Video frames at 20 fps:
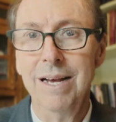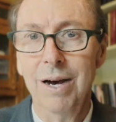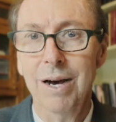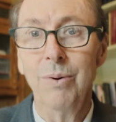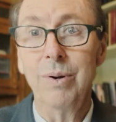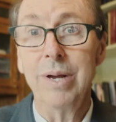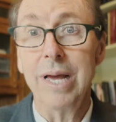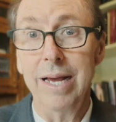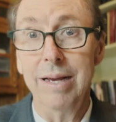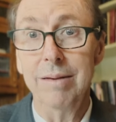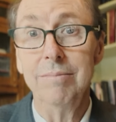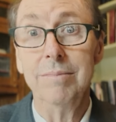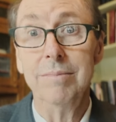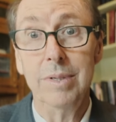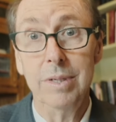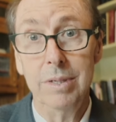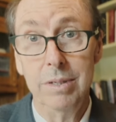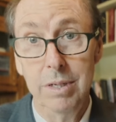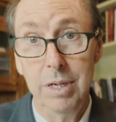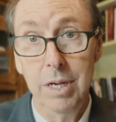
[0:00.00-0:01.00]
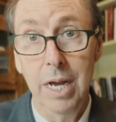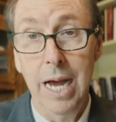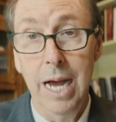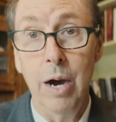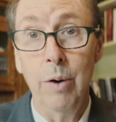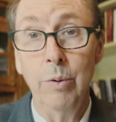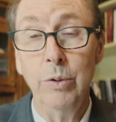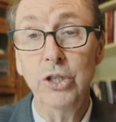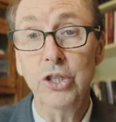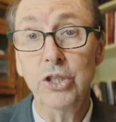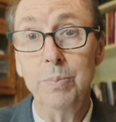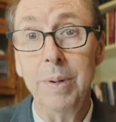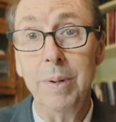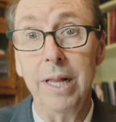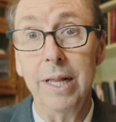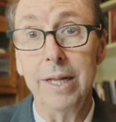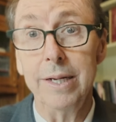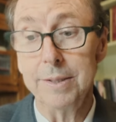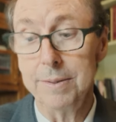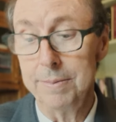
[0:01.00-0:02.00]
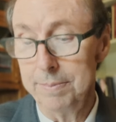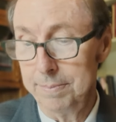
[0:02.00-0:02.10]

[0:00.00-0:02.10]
Okay, how would you spell it?